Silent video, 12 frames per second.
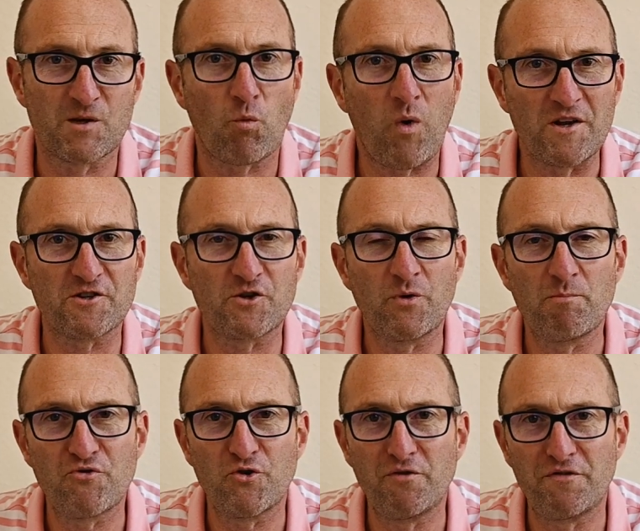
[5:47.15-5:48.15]
So once you
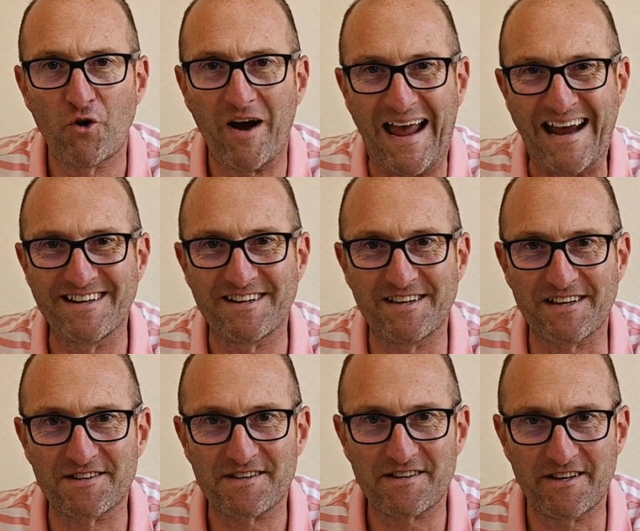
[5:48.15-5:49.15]
improve your
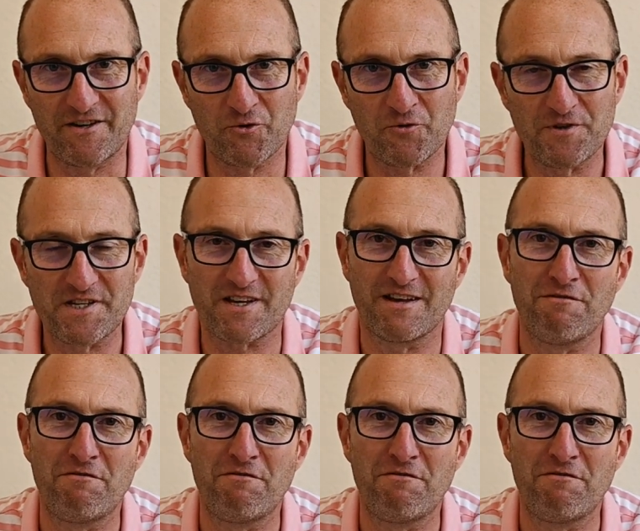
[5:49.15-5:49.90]
editing skills,